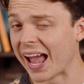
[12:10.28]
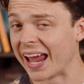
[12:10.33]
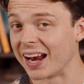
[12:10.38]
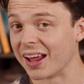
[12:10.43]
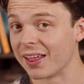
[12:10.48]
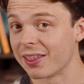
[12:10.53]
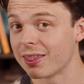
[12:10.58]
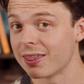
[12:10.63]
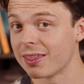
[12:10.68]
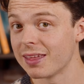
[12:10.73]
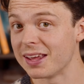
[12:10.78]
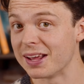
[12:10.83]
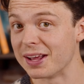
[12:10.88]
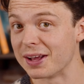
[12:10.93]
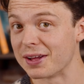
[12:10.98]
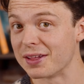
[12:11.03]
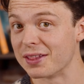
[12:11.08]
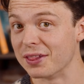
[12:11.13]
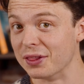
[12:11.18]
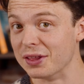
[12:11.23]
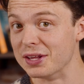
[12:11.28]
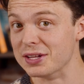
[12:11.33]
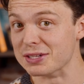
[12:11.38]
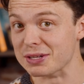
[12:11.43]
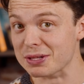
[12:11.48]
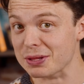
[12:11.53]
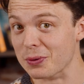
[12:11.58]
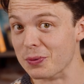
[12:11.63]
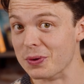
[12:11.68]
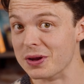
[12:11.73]
And I think these
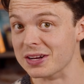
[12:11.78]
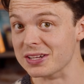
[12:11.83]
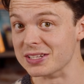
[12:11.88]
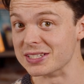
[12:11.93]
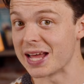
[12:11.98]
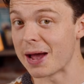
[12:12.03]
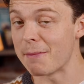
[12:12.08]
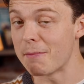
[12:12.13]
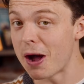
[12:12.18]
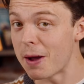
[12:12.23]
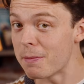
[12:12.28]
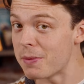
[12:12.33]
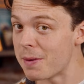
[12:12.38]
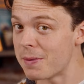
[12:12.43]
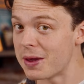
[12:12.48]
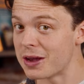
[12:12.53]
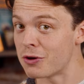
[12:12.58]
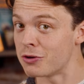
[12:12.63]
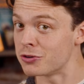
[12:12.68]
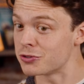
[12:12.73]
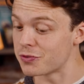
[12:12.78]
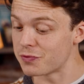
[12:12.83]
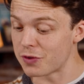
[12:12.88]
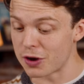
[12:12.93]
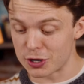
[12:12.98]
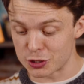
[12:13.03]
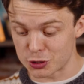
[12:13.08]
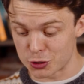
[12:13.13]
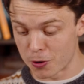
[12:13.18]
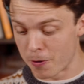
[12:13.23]
are the winners. That might be a bit
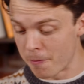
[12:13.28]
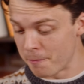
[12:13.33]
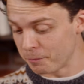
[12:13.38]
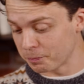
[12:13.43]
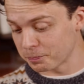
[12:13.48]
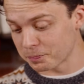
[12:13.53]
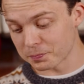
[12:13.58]
controversial,